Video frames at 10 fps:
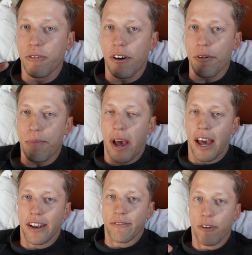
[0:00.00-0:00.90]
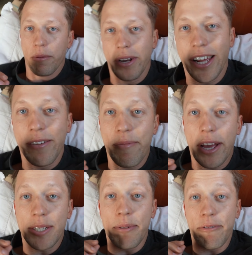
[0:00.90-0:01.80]
very bad. Vomiting
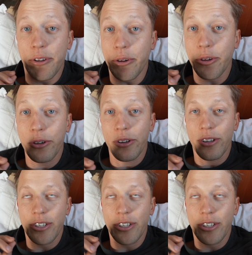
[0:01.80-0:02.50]
makes me feel good.